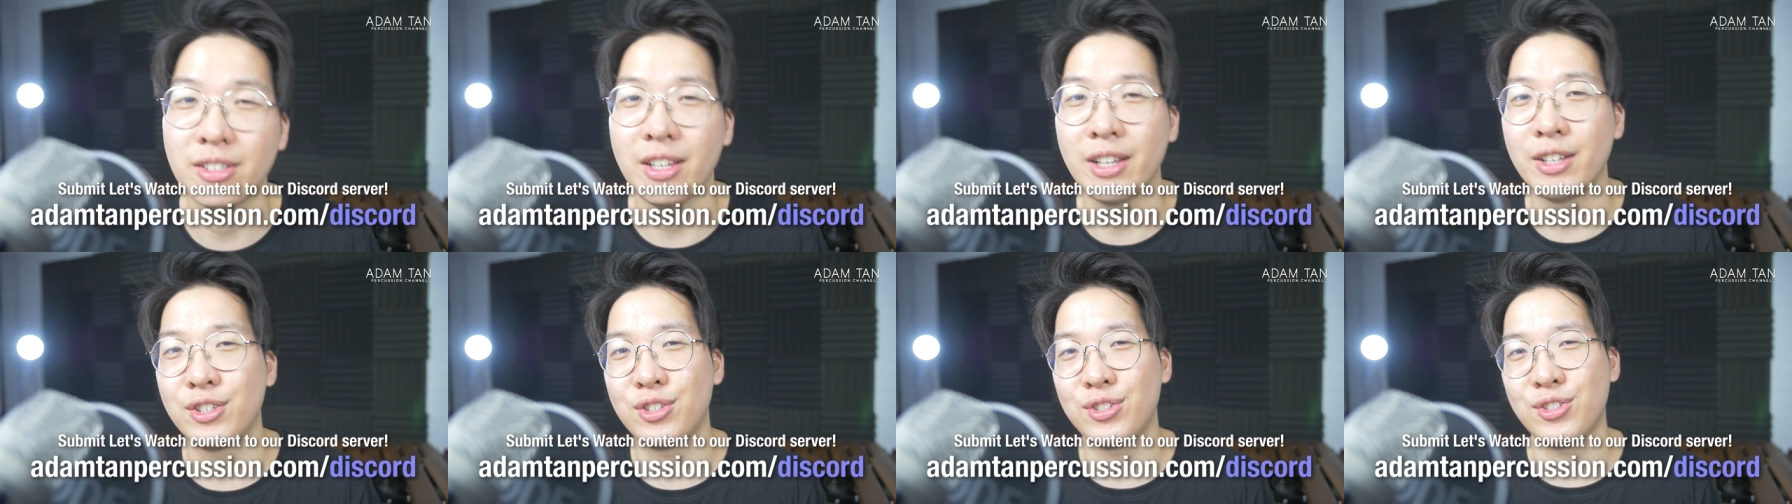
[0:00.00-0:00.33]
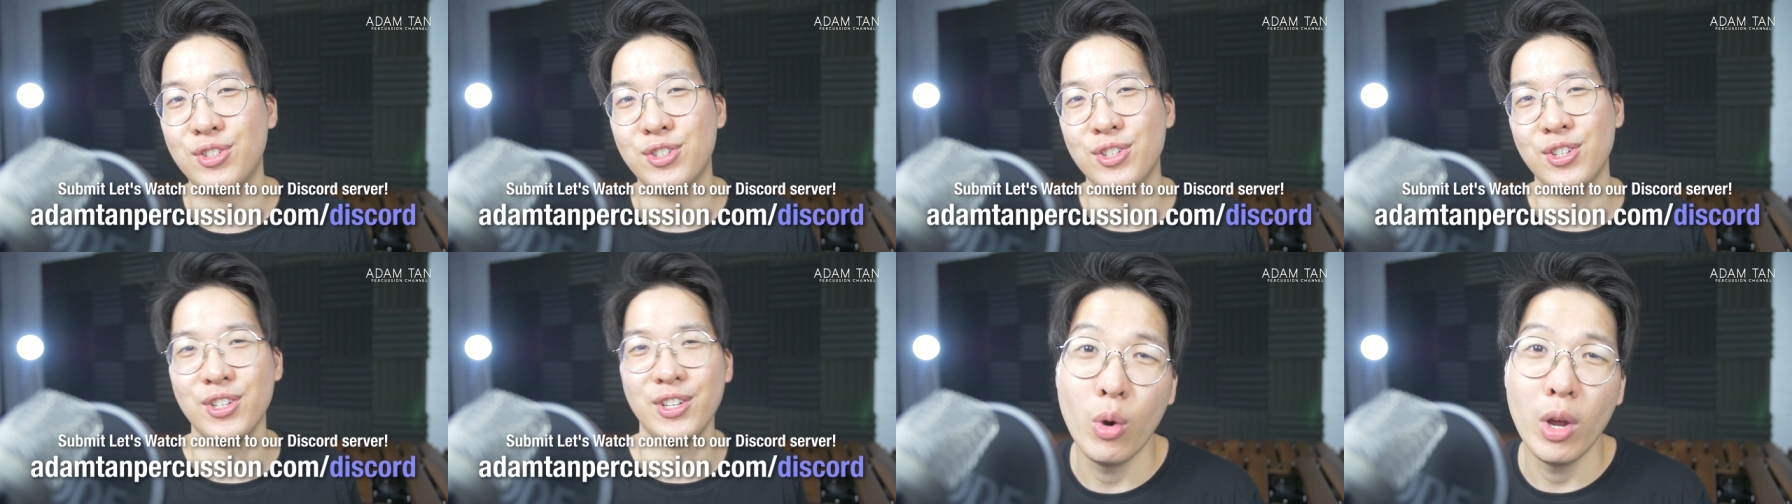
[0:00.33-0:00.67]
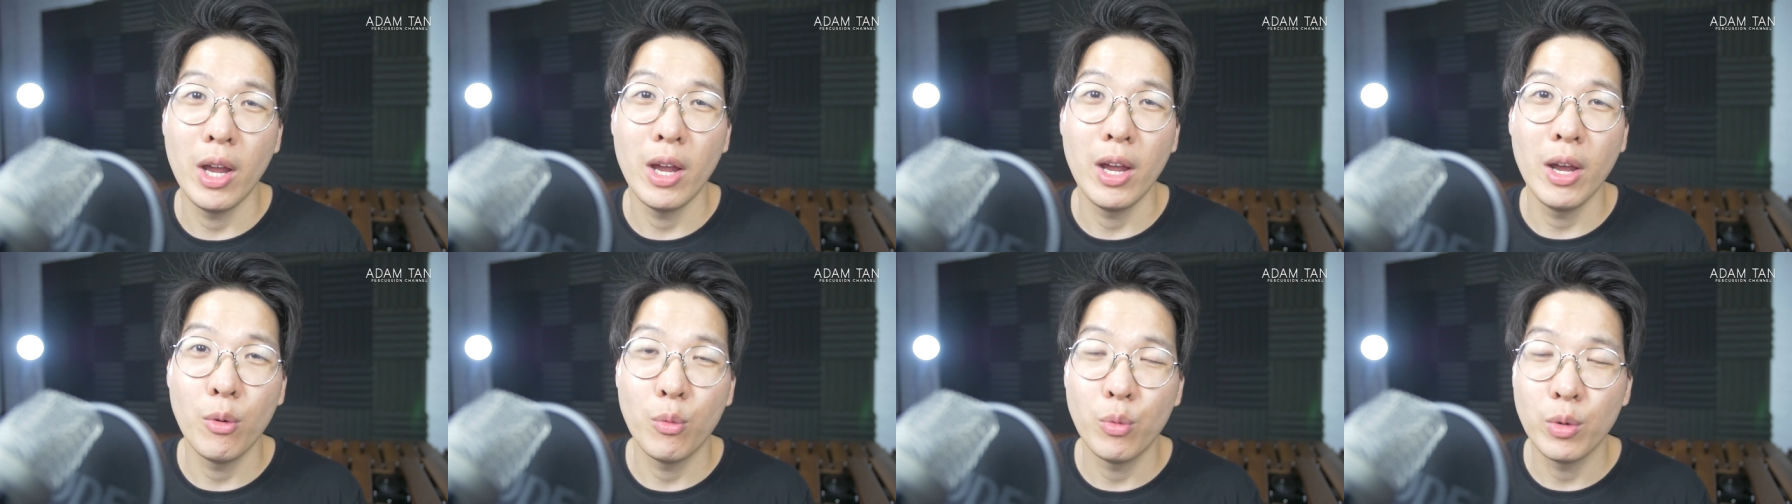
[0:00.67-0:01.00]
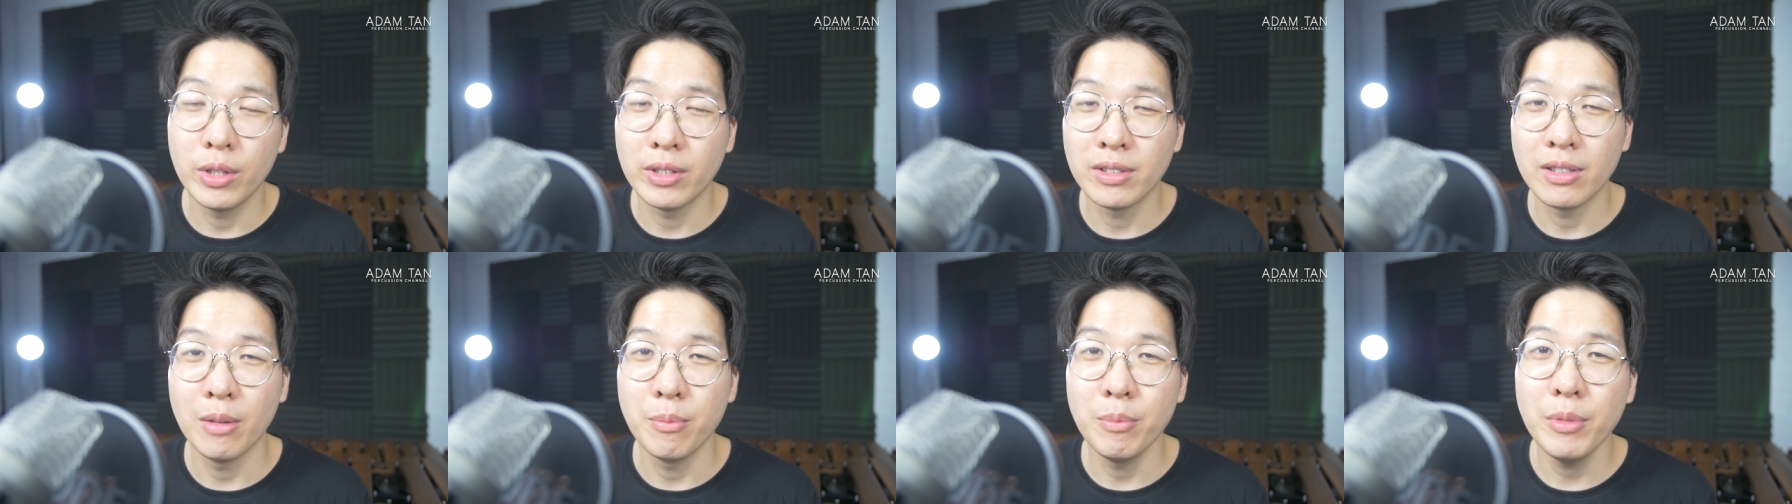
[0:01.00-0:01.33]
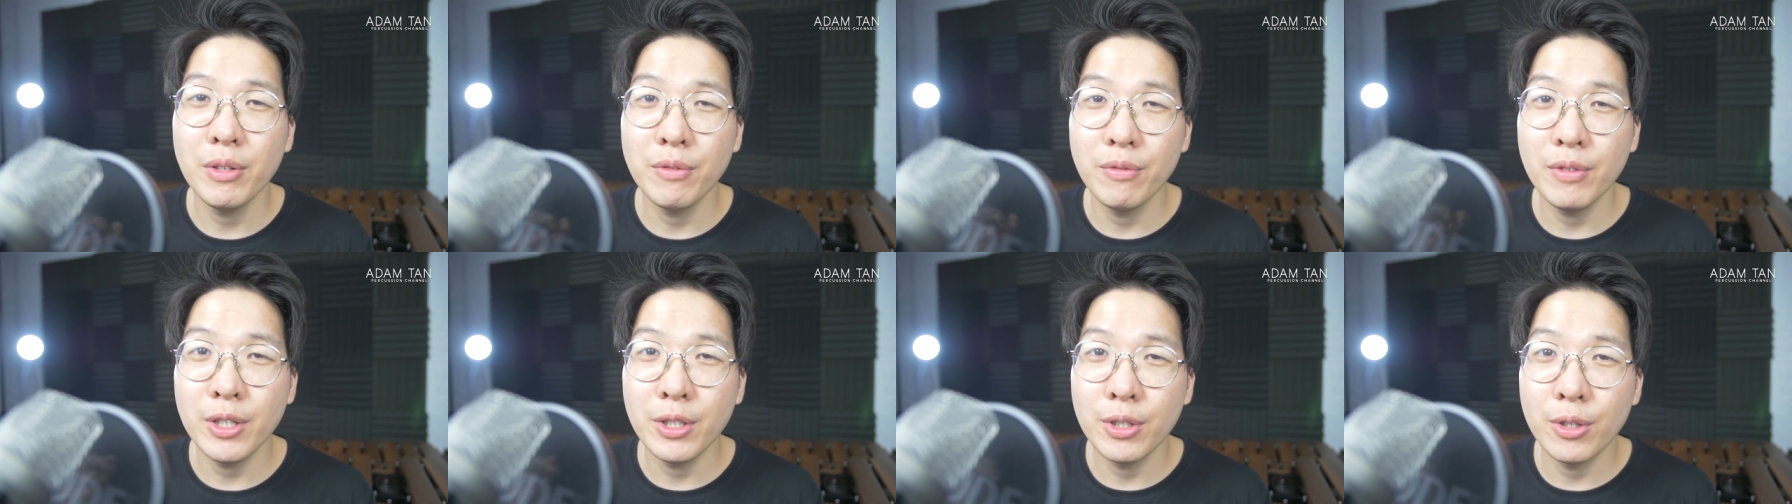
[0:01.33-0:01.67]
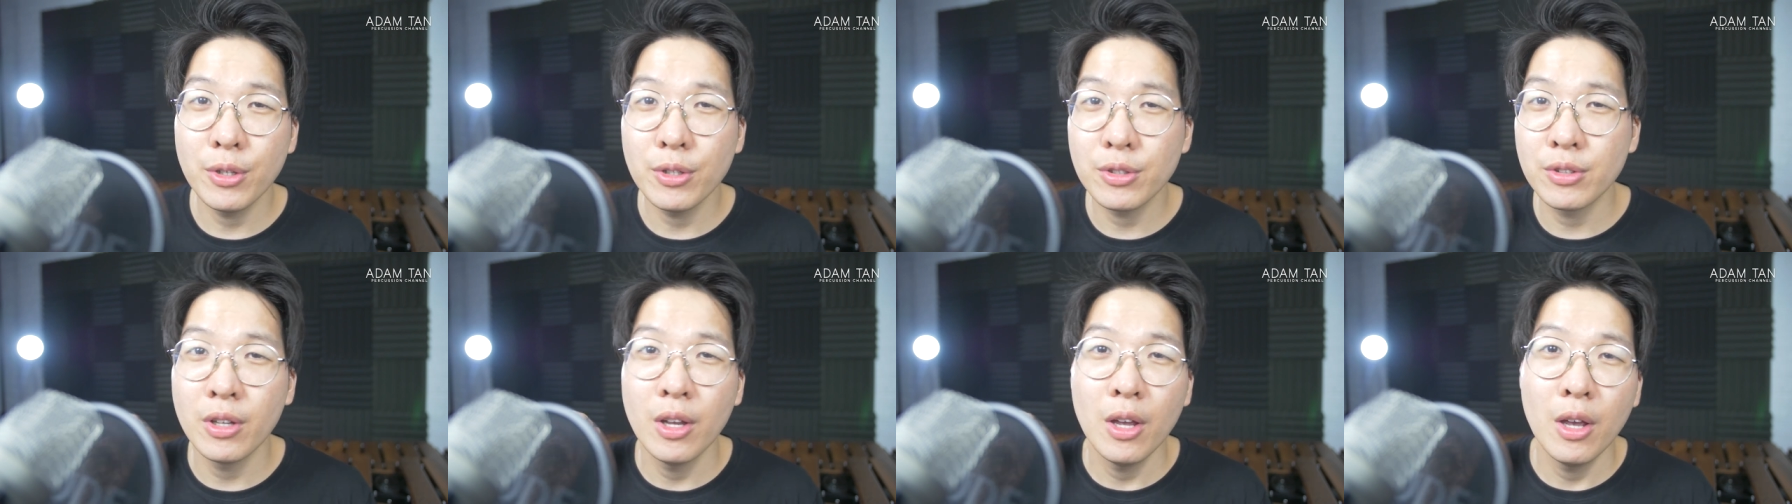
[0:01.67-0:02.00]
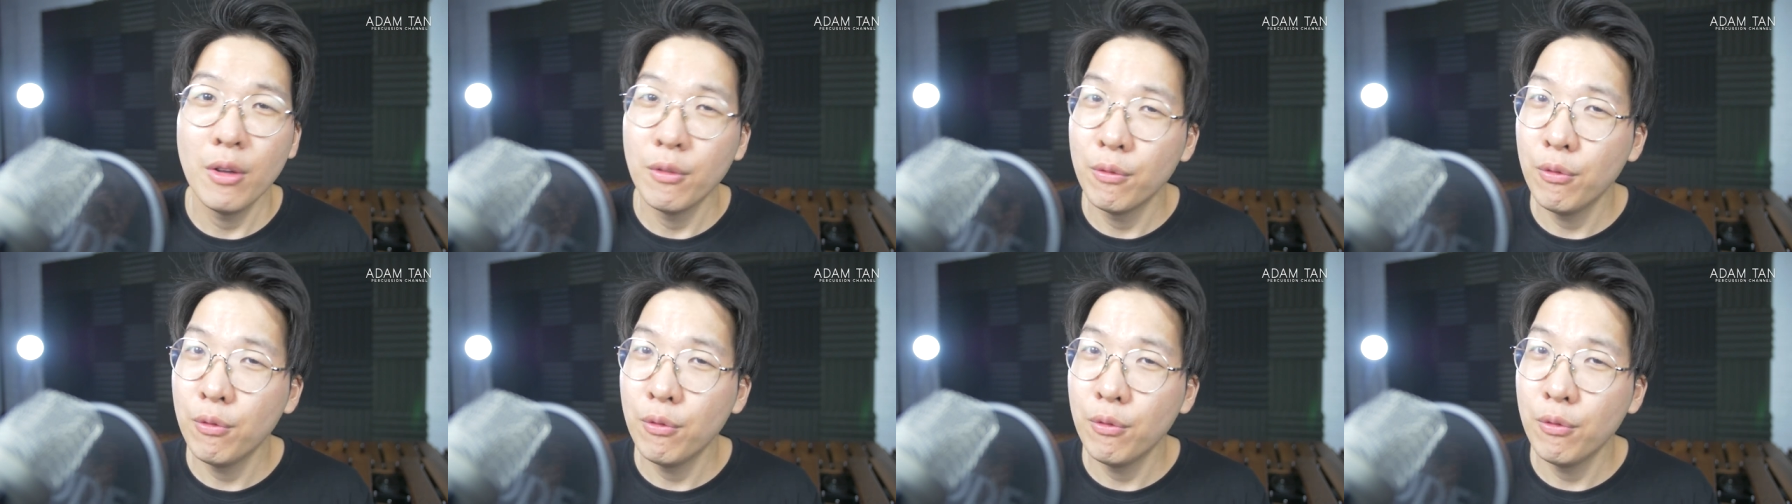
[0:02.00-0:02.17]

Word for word: section, where we submit videos